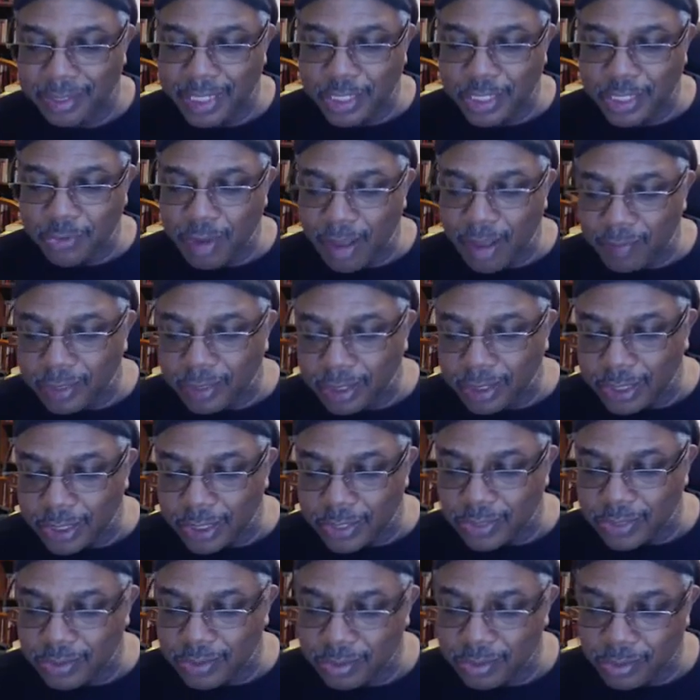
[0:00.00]
They traveled
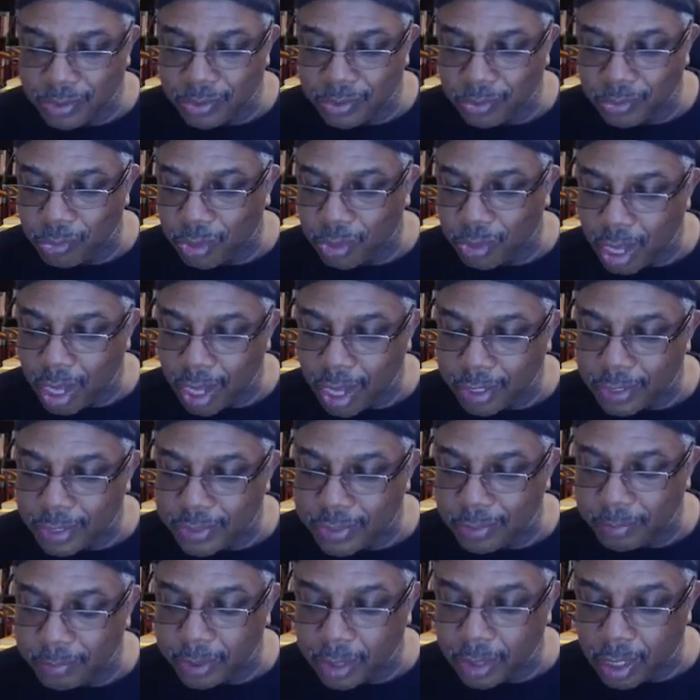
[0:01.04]
east through
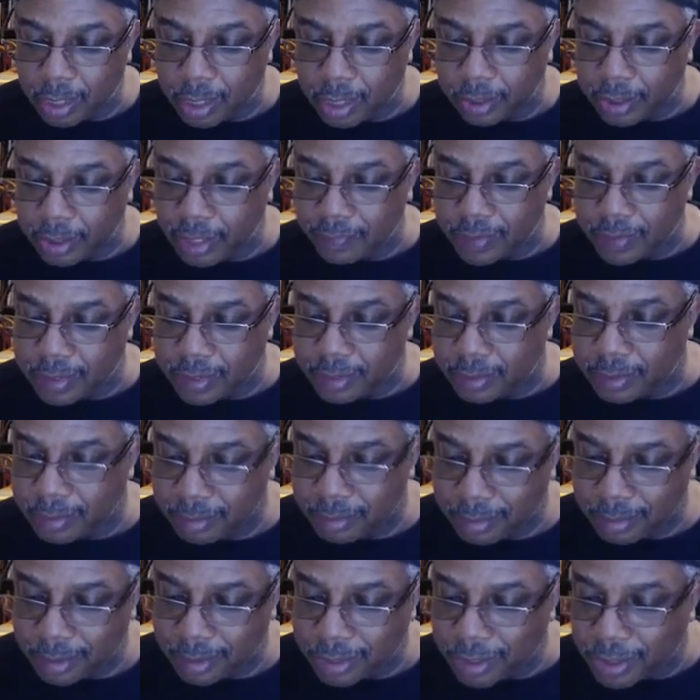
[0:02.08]
Conyers and beyond Covington.
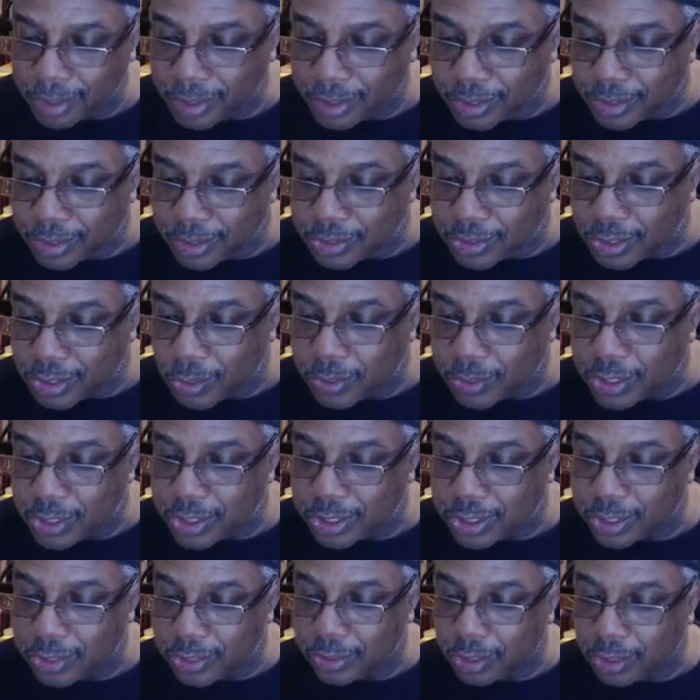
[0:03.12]
Tony
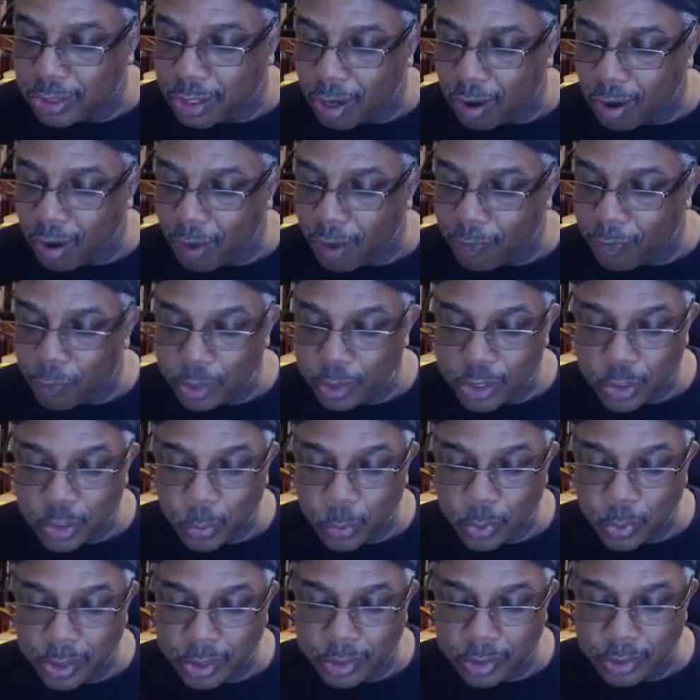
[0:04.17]
steered the car off
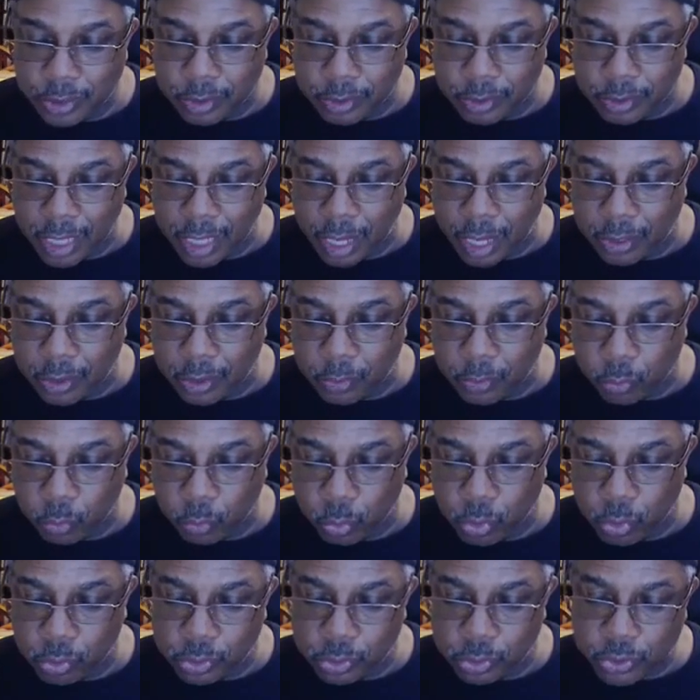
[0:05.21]
120, then down a
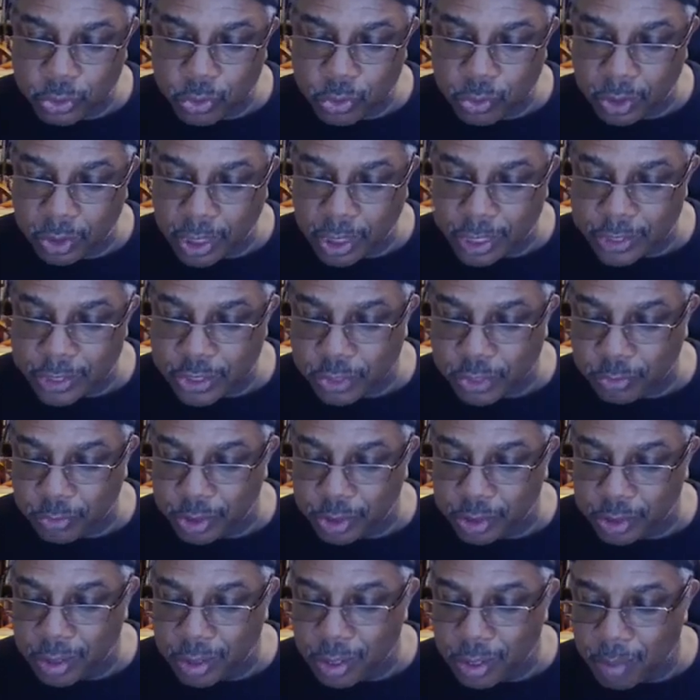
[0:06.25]
rural 2-lane
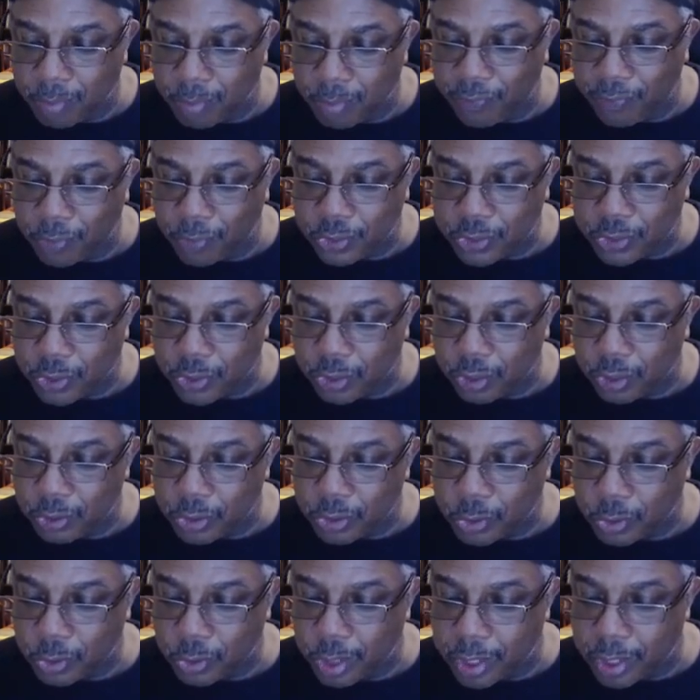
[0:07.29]
street before turning
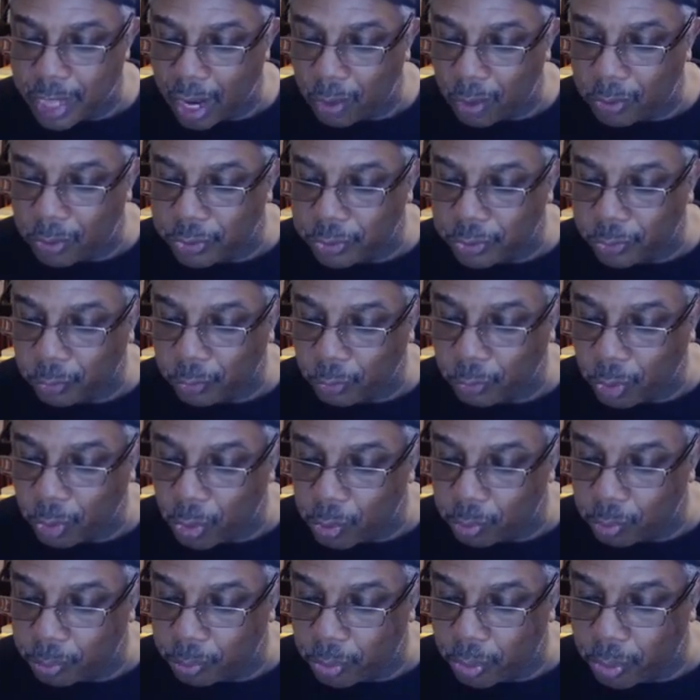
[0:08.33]
onto a narrow dirt
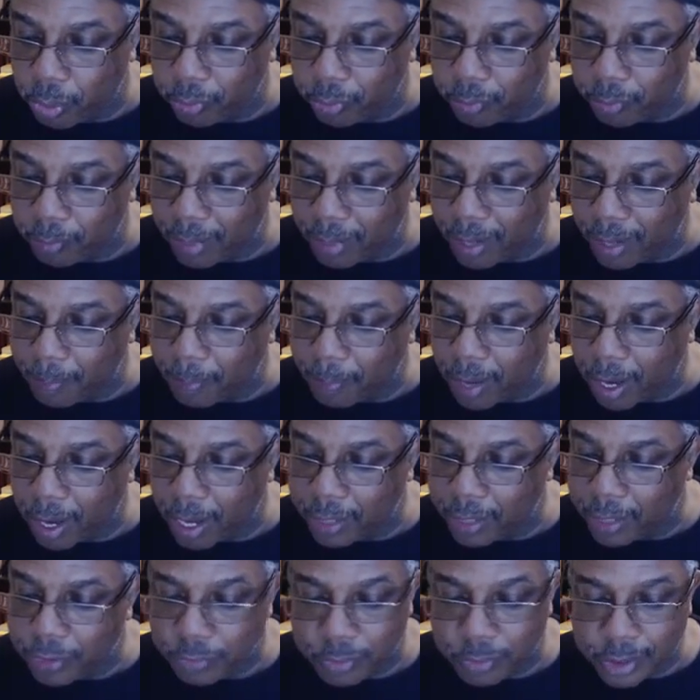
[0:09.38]
road bordered by
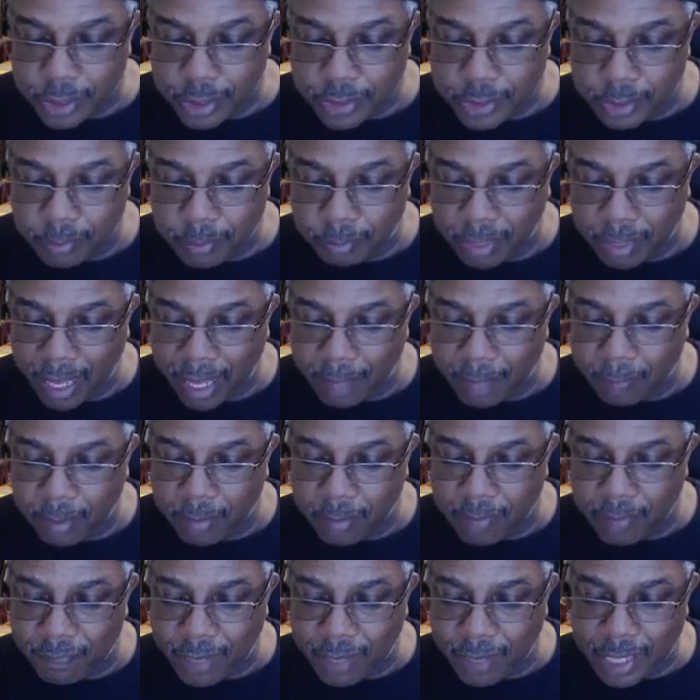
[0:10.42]
pine trees and
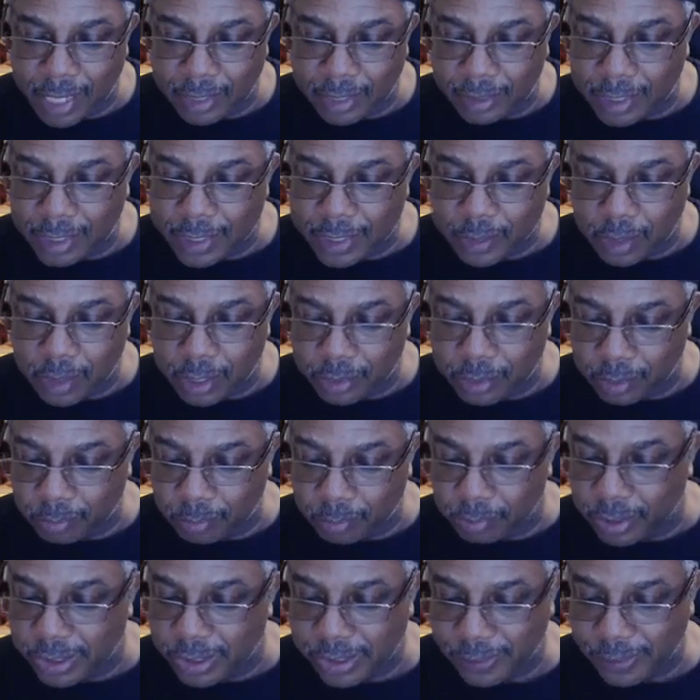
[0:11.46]
blackberry vine-laced
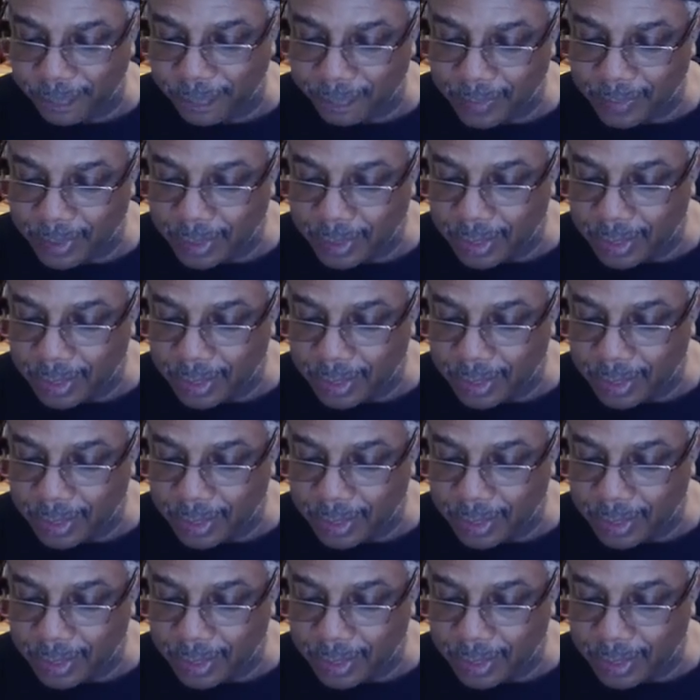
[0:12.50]
underbrush.